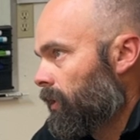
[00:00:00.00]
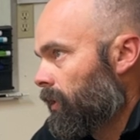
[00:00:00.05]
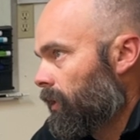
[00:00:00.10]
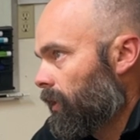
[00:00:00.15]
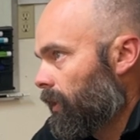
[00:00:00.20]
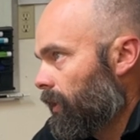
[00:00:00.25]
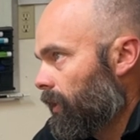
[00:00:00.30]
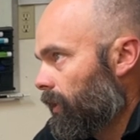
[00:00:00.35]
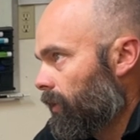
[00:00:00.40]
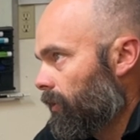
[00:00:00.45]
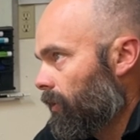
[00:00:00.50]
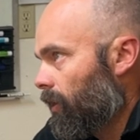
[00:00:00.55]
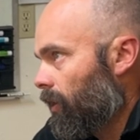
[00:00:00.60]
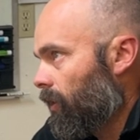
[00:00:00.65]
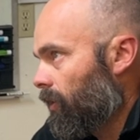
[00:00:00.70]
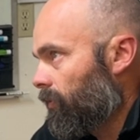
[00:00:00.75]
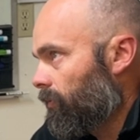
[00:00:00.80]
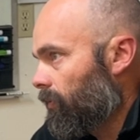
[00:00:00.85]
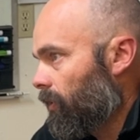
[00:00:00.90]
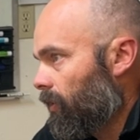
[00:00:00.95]

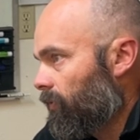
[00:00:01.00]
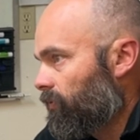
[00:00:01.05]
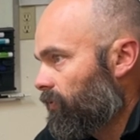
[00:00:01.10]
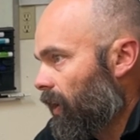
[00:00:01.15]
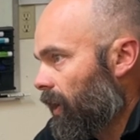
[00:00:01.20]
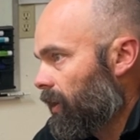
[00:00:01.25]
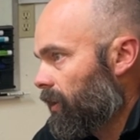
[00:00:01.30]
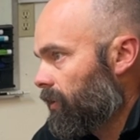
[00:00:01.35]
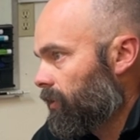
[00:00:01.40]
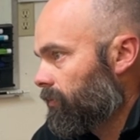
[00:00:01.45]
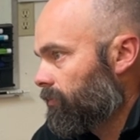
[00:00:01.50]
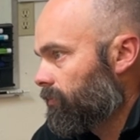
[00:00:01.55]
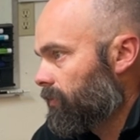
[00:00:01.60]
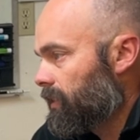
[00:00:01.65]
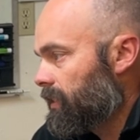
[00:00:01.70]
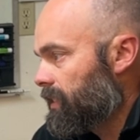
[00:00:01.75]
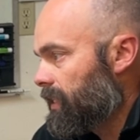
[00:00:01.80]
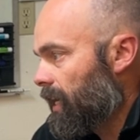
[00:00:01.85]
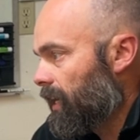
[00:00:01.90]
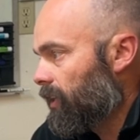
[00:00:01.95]
our fire
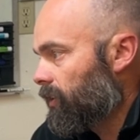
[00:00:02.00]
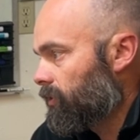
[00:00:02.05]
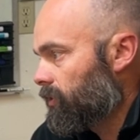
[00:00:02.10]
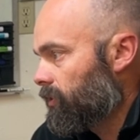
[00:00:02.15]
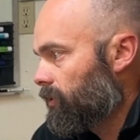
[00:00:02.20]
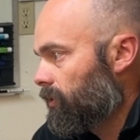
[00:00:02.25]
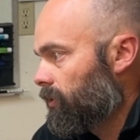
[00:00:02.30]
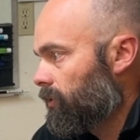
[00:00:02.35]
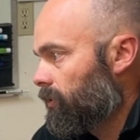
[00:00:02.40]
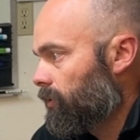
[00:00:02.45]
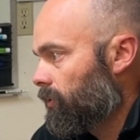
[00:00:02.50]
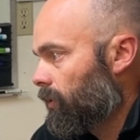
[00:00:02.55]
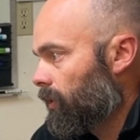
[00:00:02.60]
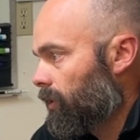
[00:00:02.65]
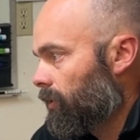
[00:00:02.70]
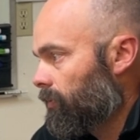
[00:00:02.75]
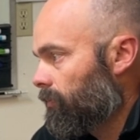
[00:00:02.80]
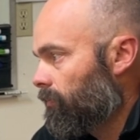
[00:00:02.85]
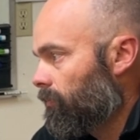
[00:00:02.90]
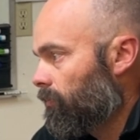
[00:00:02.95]
down
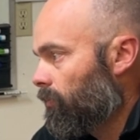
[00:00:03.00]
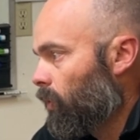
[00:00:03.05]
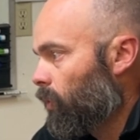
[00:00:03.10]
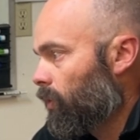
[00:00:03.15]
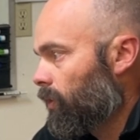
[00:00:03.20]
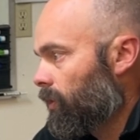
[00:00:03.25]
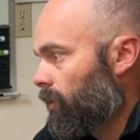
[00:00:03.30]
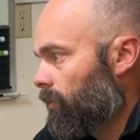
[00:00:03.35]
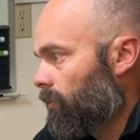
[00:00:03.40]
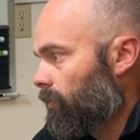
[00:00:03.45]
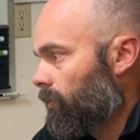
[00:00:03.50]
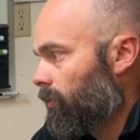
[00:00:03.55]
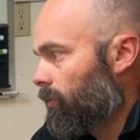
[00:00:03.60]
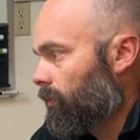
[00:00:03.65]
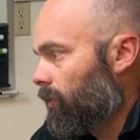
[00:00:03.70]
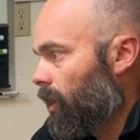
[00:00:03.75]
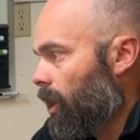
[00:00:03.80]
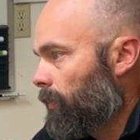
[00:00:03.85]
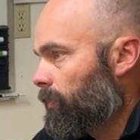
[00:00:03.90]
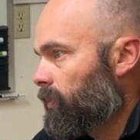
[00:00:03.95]
to more
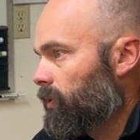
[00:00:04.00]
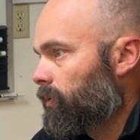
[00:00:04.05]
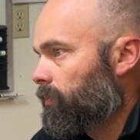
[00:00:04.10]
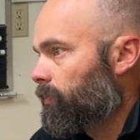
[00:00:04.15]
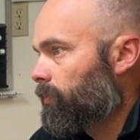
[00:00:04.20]
optimal